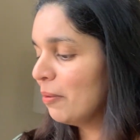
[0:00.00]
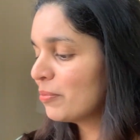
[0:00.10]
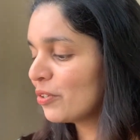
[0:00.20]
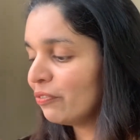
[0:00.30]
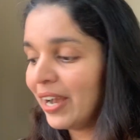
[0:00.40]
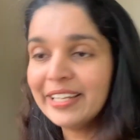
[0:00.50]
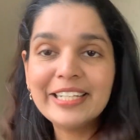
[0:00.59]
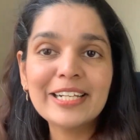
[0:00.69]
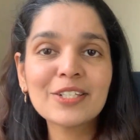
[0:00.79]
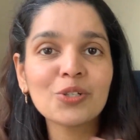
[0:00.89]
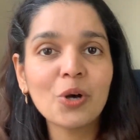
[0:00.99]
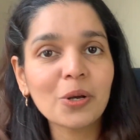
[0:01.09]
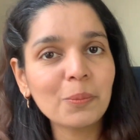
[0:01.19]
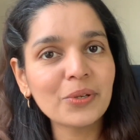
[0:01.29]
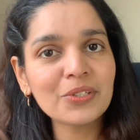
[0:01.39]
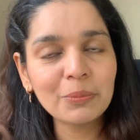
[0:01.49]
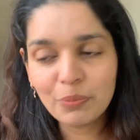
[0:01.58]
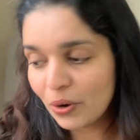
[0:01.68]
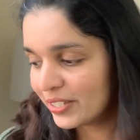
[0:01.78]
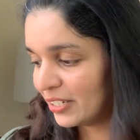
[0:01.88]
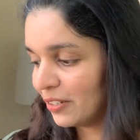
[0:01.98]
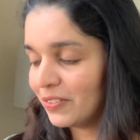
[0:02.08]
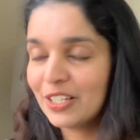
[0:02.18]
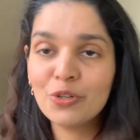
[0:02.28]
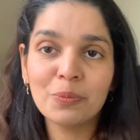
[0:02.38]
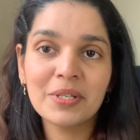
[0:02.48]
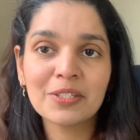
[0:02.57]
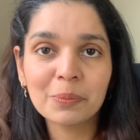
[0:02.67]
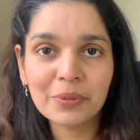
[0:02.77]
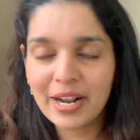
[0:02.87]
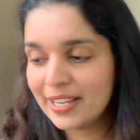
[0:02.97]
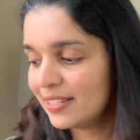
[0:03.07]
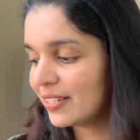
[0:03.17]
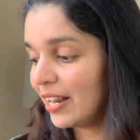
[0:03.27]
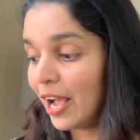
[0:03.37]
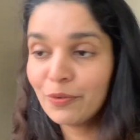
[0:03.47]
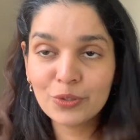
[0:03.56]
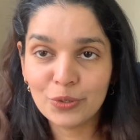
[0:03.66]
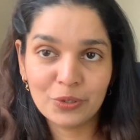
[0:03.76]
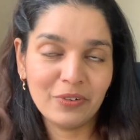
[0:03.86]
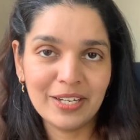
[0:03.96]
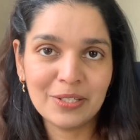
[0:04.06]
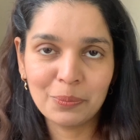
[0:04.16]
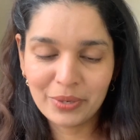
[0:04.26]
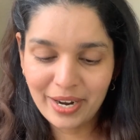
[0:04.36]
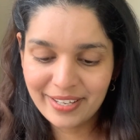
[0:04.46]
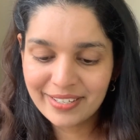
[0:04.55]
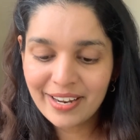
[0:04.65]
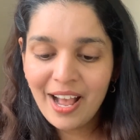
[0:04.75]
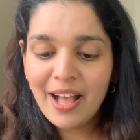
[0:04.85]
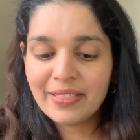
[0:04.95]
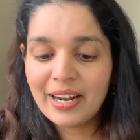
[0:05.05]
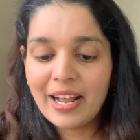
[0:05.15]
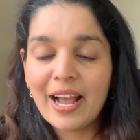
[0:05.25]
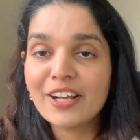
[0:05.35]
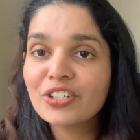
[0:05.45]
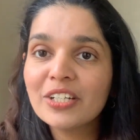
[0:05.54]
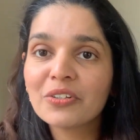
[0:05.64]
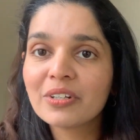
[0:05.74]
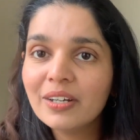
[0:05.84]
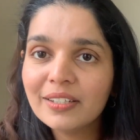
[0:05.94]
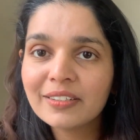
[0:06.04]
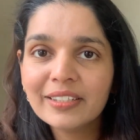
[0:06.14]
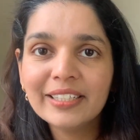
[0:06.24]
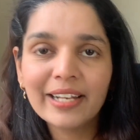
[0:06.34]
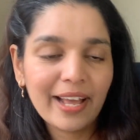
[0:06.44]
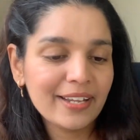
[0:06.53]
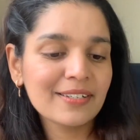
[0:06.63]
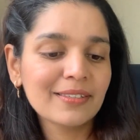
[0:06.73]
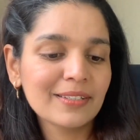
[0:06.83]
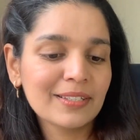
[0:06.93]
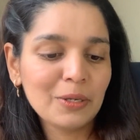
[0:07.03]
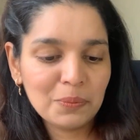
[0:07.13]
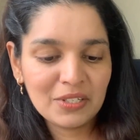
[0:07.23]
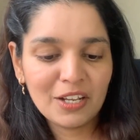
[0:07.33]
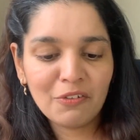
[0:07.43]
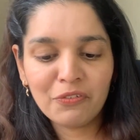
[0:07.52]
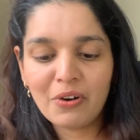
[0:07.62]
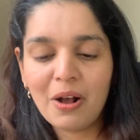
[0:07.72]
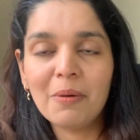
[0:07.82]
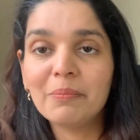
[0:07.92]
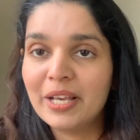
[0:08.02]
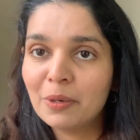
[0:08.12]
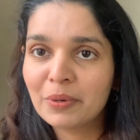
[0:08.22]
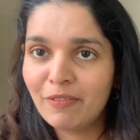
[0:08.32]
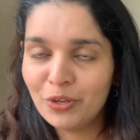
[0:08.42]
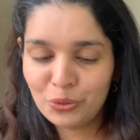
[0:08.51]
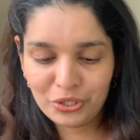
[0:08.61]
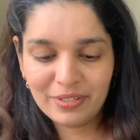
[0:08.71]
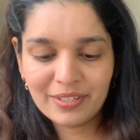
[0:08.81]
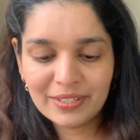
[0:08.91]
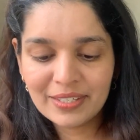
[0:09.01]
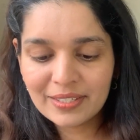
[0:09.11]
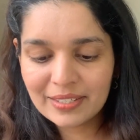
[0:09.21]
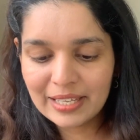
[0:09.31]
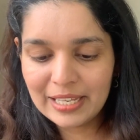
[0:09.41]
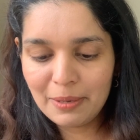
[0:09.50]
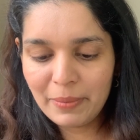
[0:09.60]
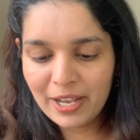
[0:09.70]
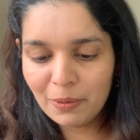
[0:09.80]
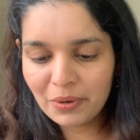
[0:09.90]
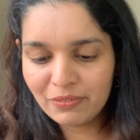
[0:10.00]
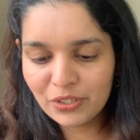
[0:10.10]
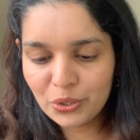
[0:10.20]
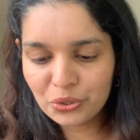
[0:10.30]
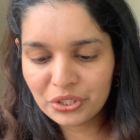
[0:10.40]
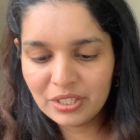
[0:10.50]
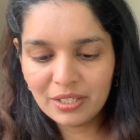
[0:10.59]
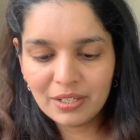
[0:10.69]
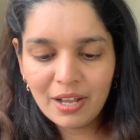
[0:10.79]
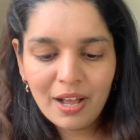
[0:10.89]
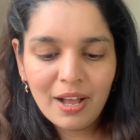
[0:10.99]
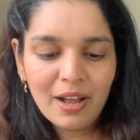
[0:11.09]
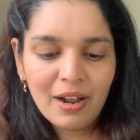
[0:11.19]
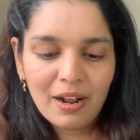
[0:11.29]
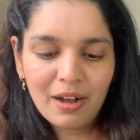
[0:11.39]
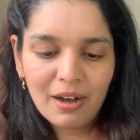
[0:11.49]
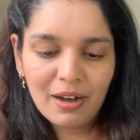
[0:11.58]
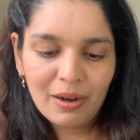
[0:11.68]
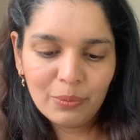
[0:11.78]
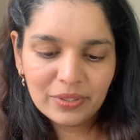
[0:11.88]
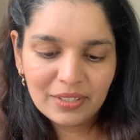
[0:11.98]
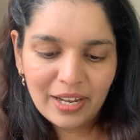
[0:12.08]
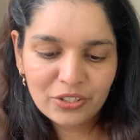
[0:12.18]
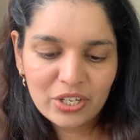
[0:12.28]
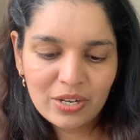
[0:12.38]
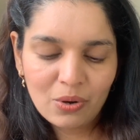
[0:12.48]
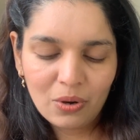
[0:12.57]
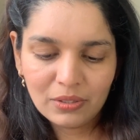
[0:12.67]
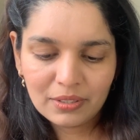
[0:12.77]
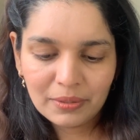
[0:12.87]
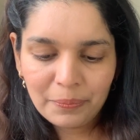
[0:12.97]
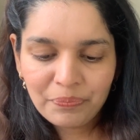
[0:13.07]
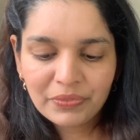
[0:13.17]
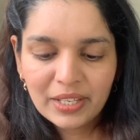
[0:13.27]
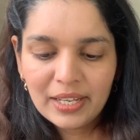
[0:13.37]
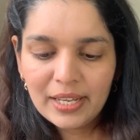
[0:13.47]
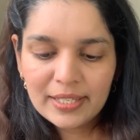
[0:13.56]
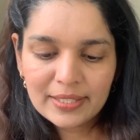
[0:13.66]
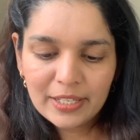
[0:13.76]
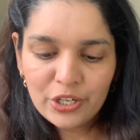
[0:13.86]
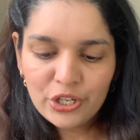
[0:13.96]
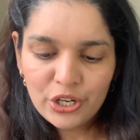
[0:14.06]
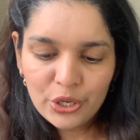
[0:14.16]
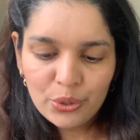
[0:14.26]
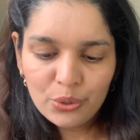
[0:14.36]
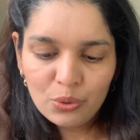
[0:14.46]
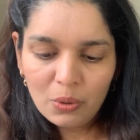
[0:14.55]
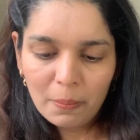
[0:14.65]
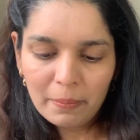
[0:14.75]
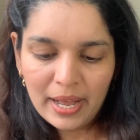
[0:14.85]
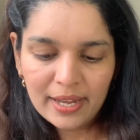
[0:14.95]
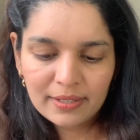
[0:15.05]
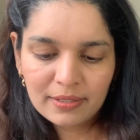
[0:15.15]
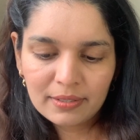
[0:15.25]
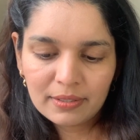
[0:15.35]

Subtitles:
So finally, let's talk about some positives. And you'd be surprised, and I was also very surprised, that I actually really, really liked this lipstick from Makeup Revolution. This is the Makeup Revolution, what's it actually called? It's their new matte,